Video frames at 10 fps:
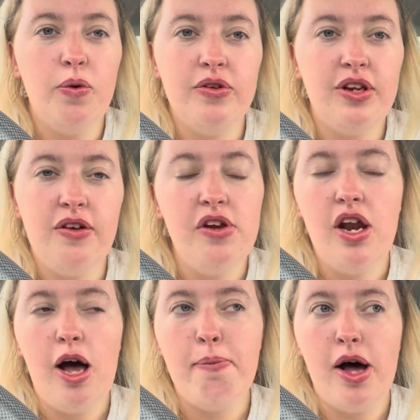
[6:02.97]
wasn't even in
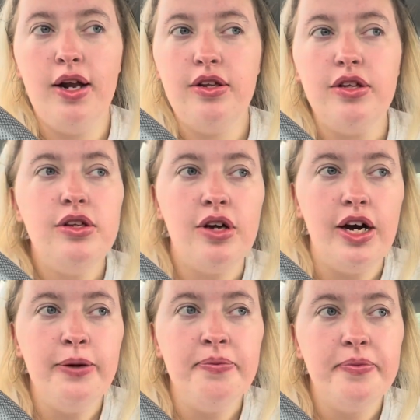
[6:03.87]
our minds at the
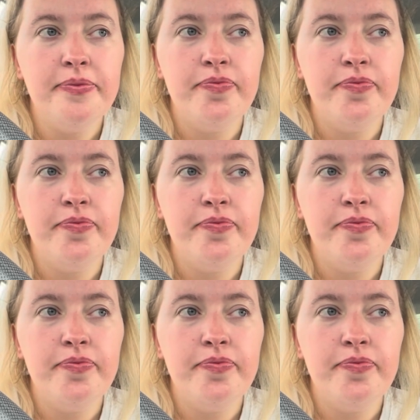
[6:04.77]
time,